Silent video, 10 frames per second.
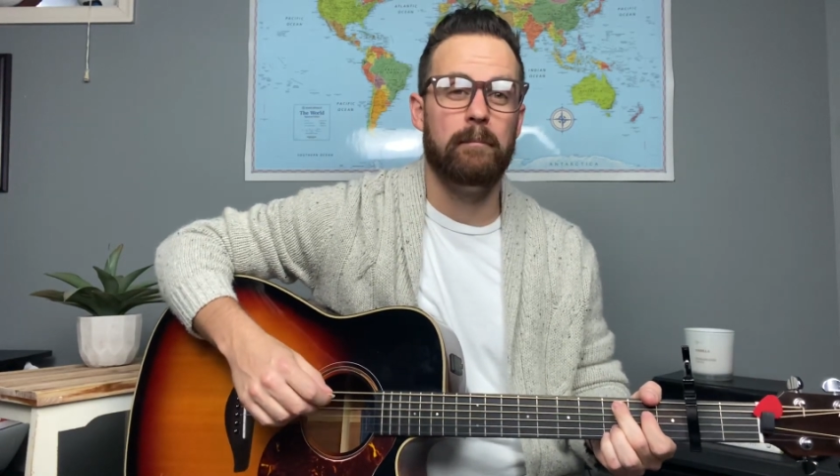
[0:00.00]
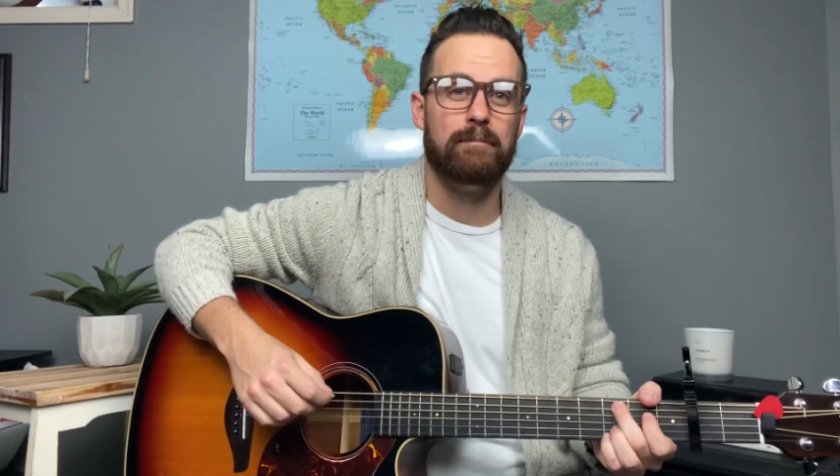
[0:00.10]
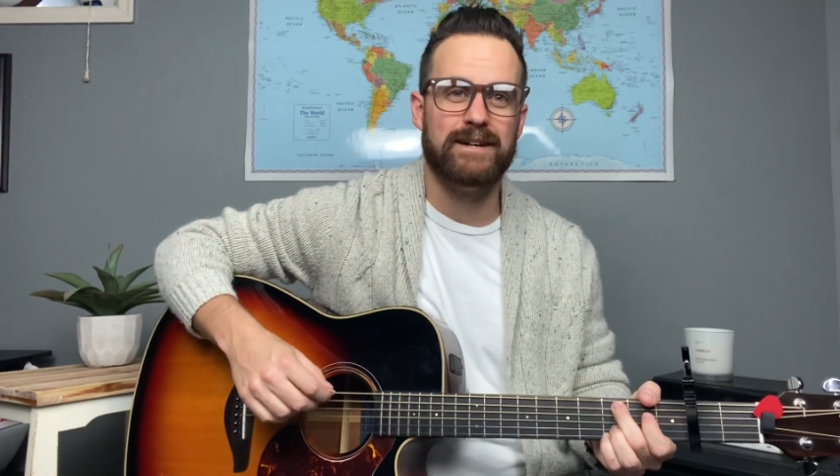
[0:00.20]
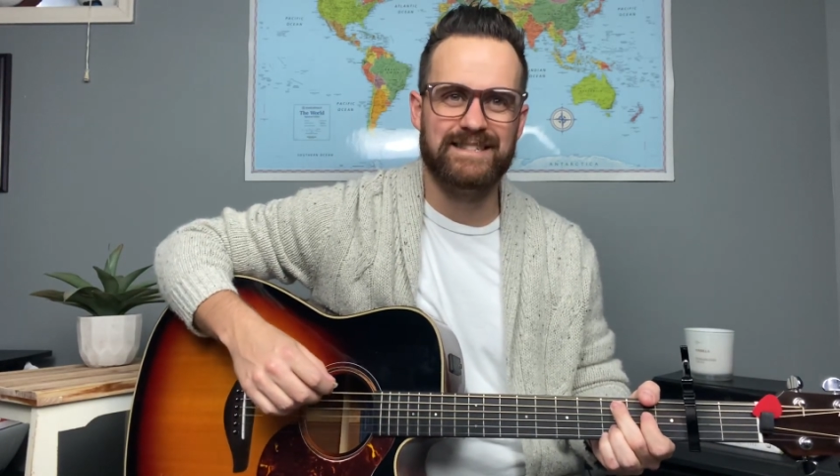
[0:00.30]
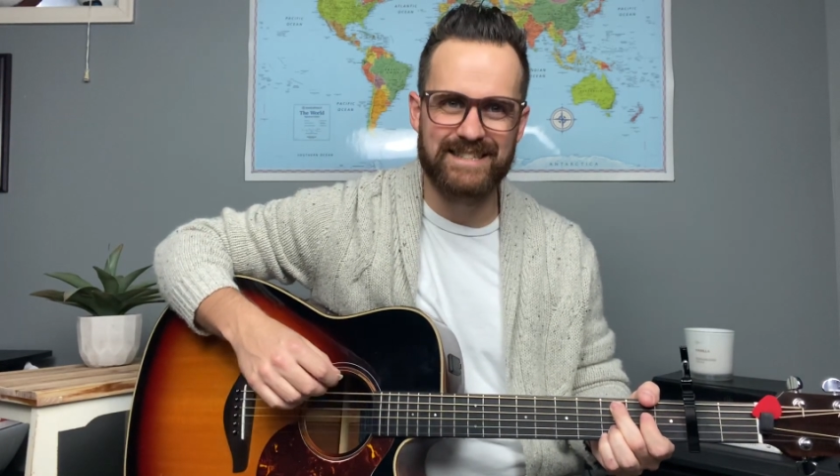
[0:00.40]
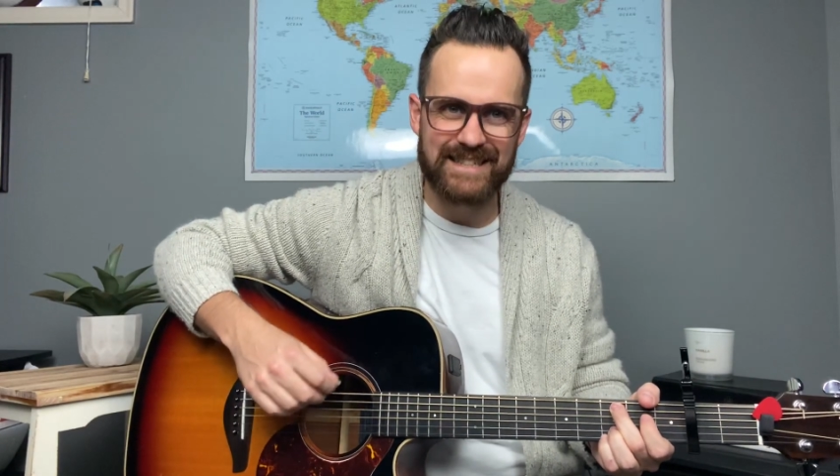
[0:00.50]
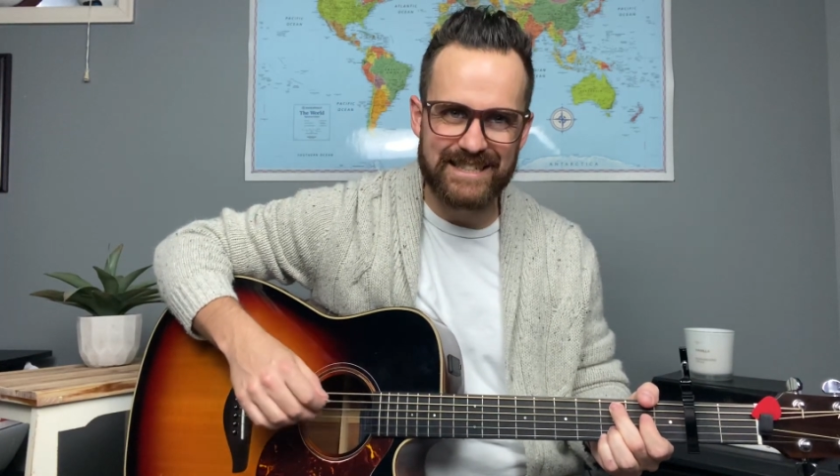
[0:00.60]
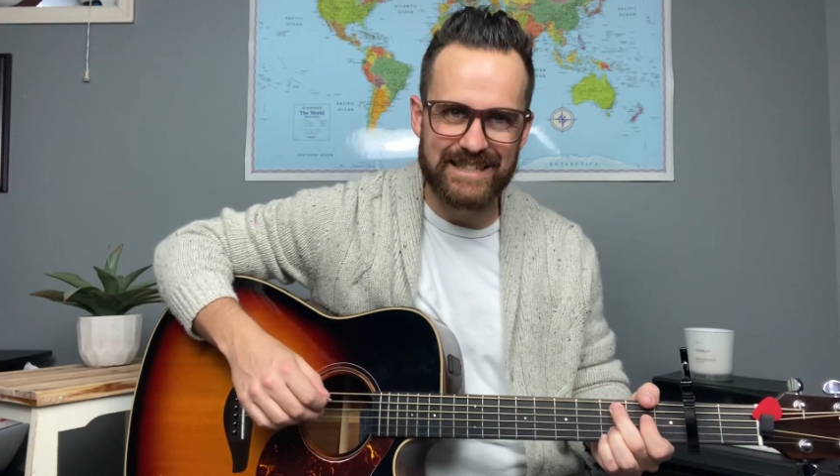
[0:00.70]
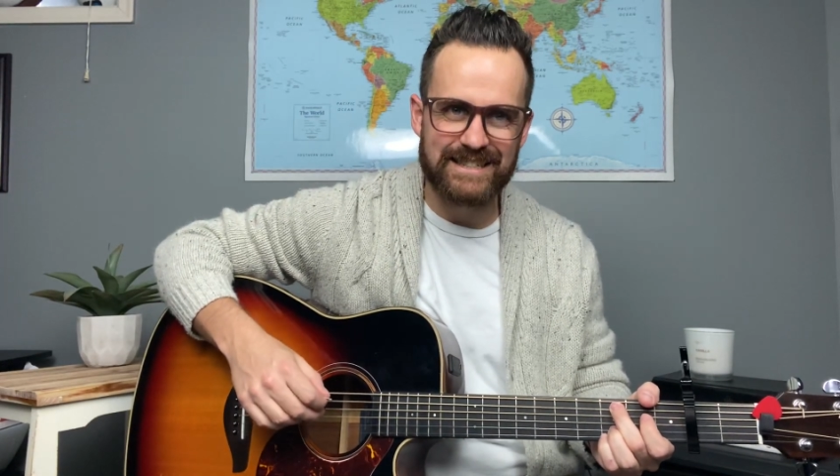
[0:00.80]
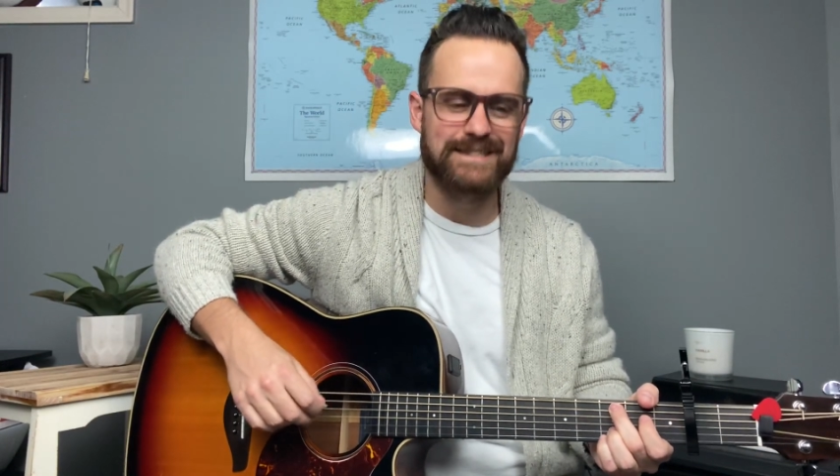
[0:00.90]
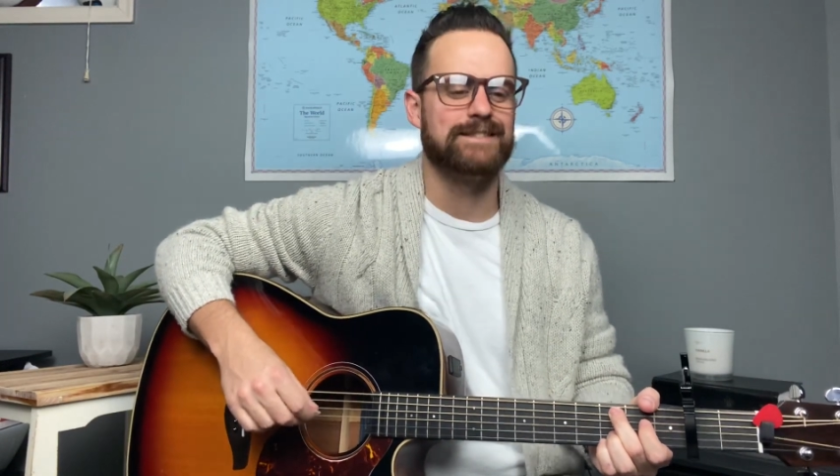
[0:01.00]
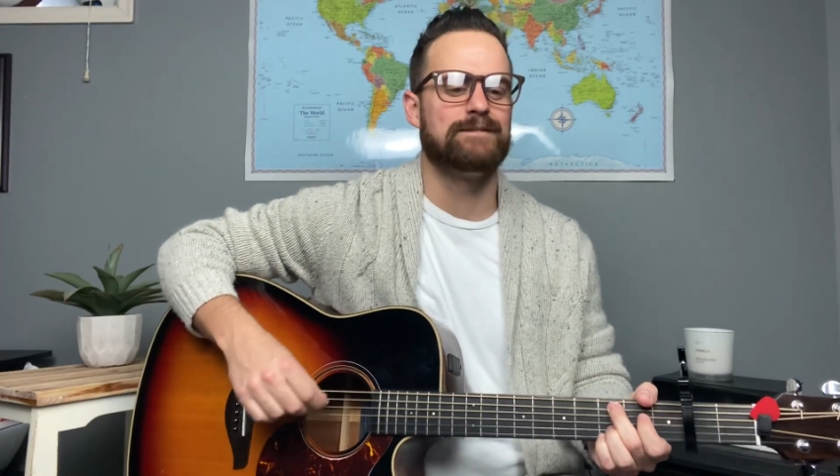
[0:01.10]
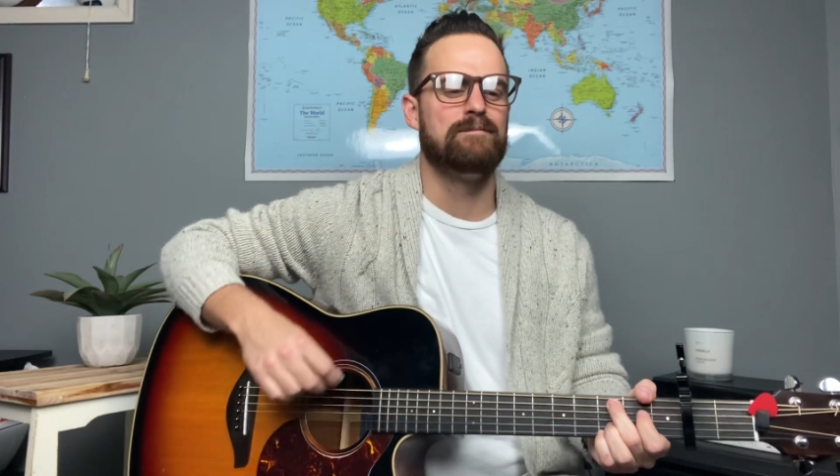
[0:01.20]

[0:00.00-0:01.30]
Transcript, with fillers: positions.